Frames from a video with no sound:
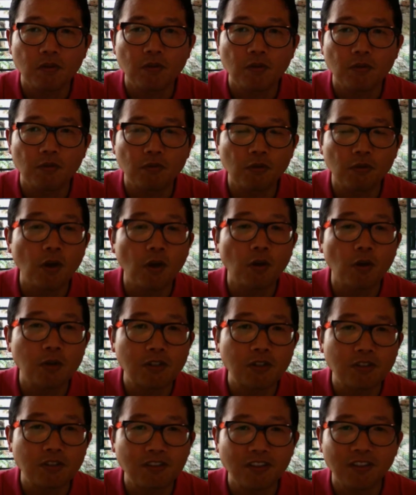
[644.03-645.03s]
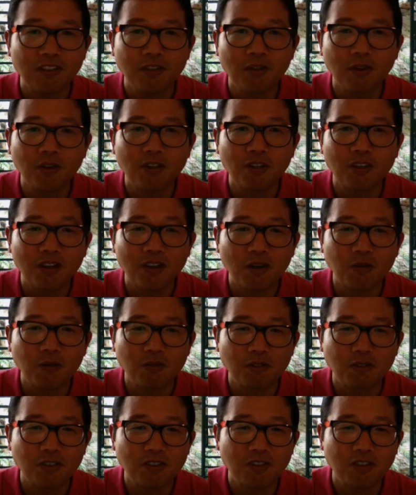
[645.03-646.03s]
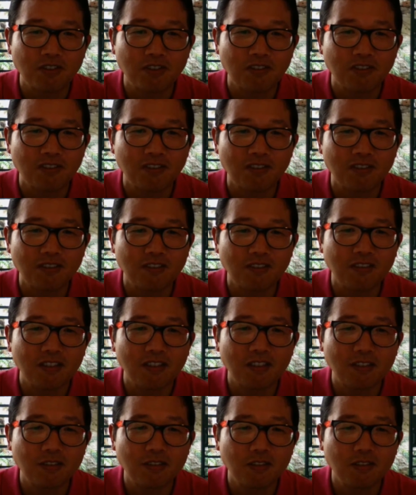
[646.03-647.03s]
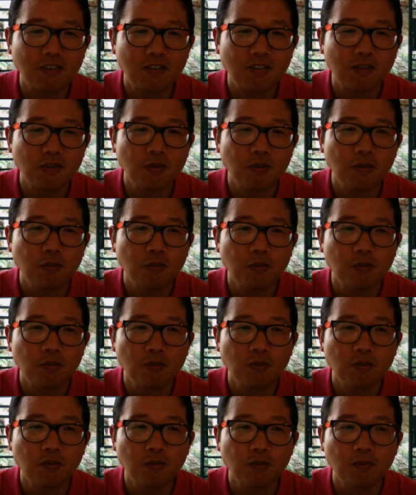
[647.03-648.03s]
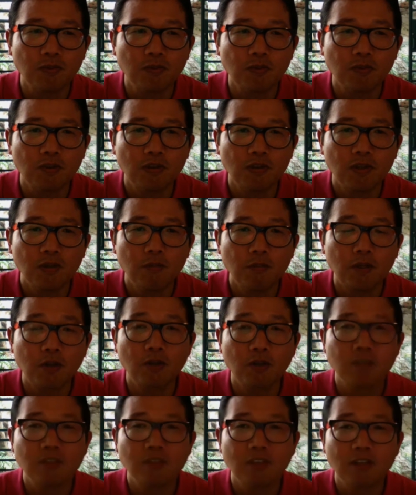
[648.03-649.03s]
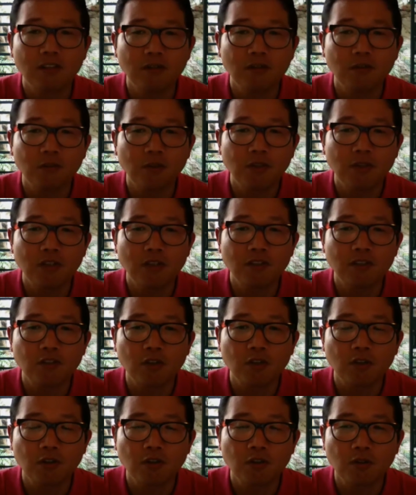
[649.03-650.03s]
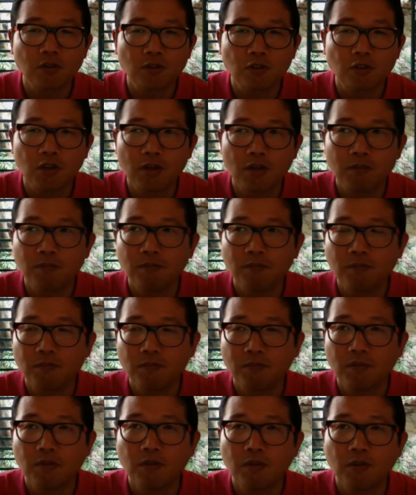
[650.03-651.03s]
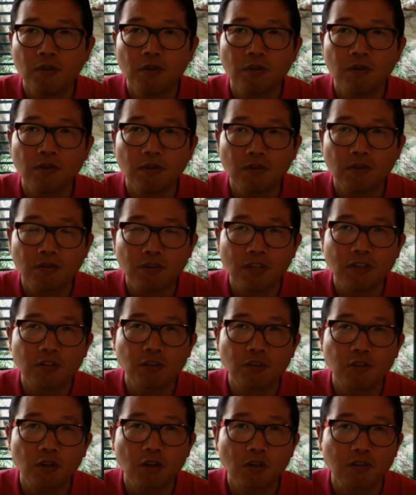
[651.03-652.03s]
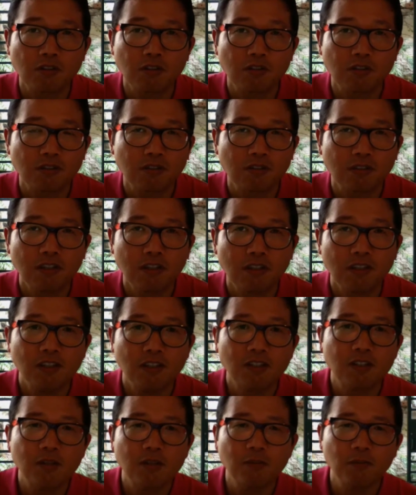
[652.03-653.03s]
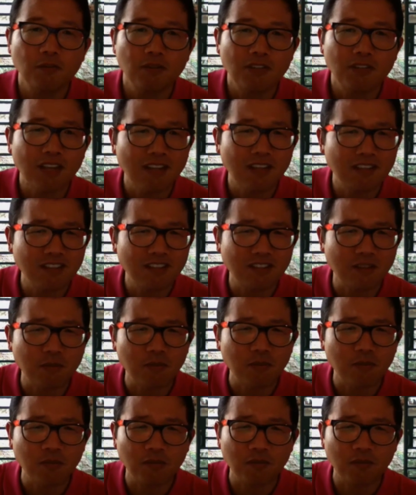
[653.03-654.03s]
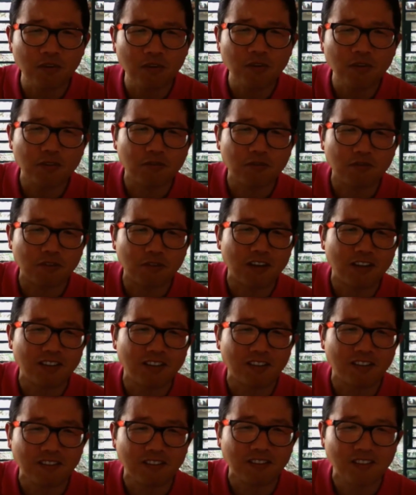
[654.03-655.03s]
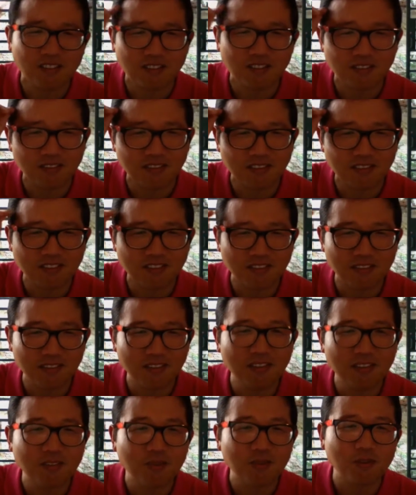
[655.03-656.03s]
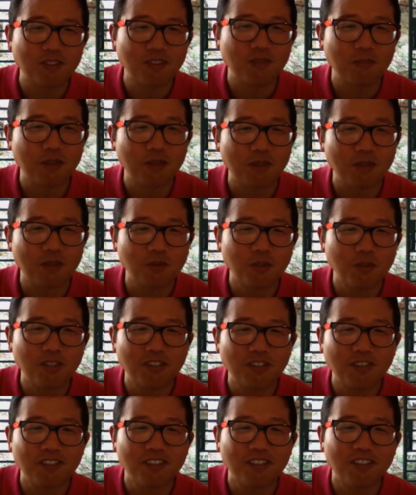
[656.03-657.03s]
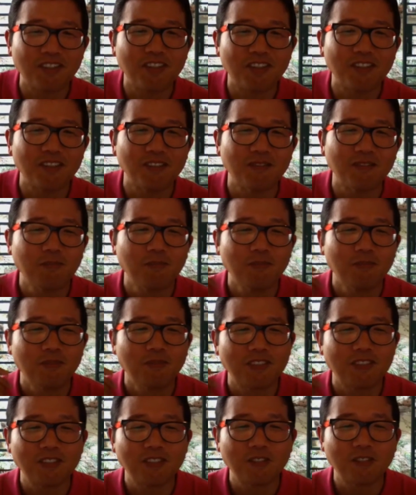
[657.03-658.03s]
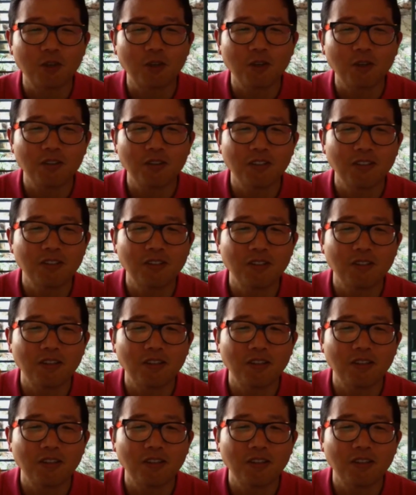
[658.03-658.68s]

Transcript: followers in other countries that you? Because when I saw your job, your TED Talks, TED is something very far. It's interesting because we see a TED Talk and